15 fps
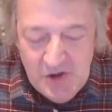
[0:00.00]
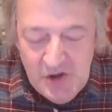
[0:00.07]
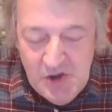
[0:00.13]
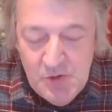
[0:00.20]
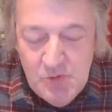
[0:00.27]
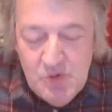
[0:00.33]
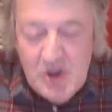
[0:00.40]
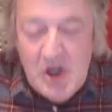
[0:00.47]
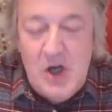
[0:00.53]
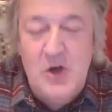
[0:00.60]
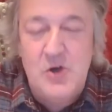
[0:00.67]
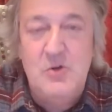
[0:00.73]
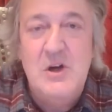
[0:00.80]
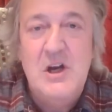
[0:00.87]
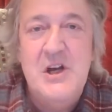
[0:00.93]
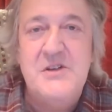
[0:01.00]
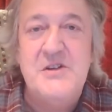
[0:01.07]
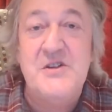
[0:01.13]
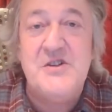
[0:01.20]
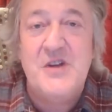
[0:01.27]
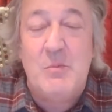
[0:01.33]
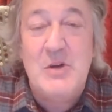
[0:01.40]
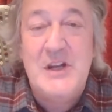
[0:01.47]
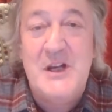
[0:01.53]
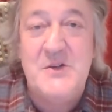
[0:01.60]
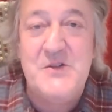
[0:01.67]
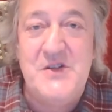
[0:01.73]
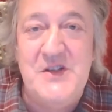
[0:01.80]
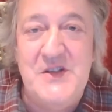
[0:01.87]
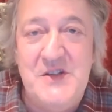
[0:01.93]
You go to someone
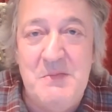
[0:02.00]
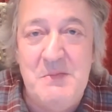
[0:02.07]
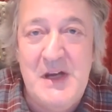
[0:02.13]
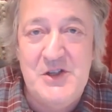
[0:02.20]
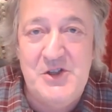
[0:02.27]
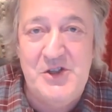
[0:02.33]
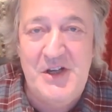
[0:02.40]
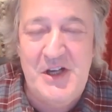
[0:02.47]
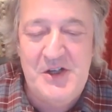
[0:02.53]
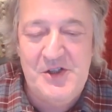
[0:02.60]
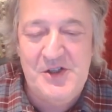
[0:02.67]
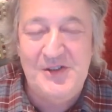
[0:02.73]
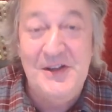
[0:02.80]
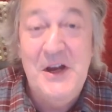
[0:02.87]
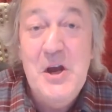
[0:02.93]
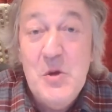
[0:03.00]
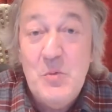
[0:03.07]
else's imagination.